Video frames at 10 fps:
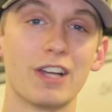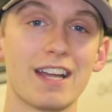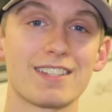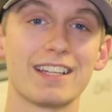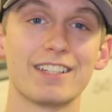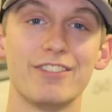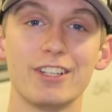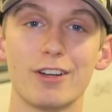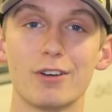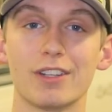you guys like the
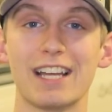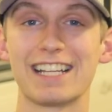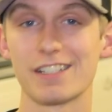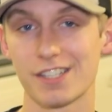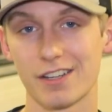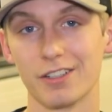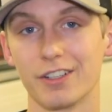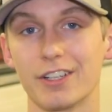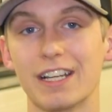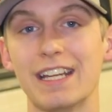video, like I said
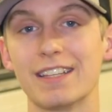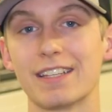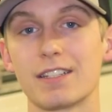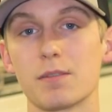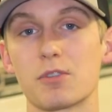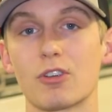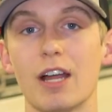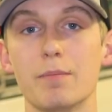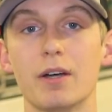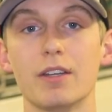earlier, hit that
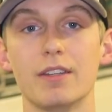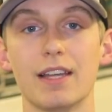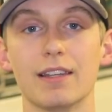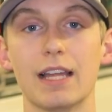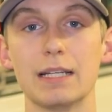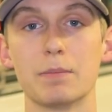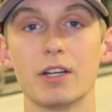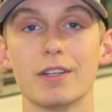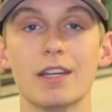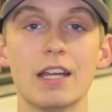subscribe button and that like
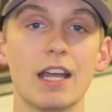button.